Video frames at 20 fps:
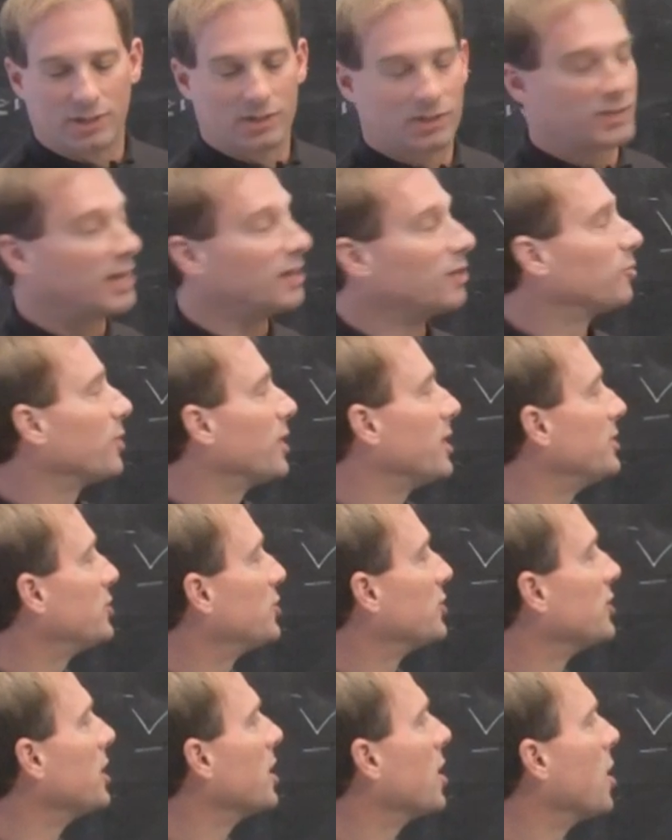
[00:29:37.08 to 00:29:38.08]

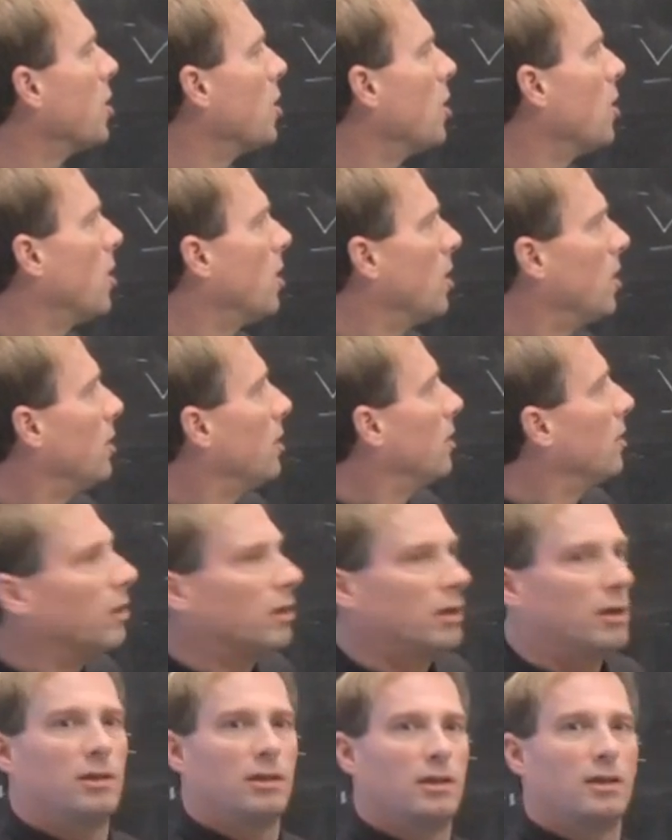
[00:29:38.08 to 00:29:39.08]
acceleration.
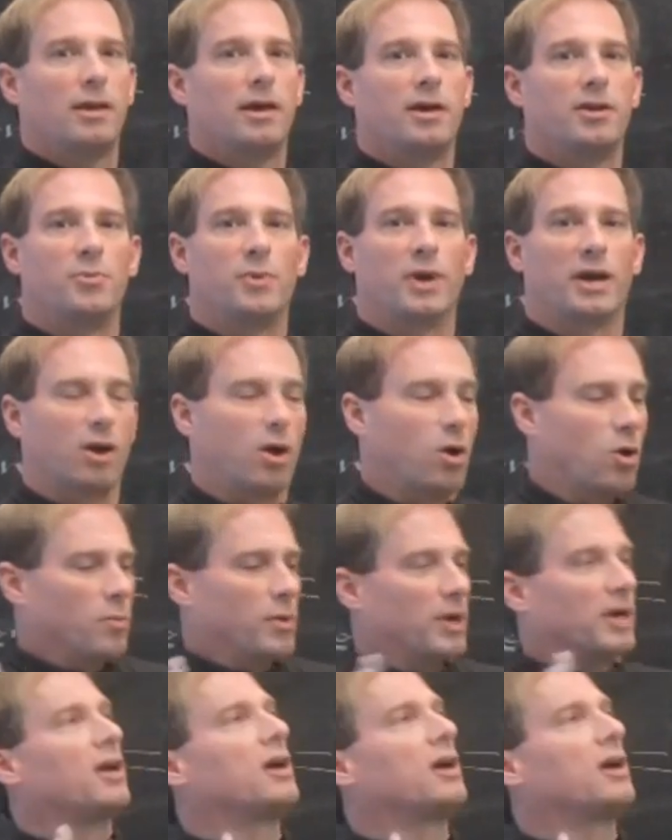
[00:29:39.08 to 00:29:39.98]
And you might, oh my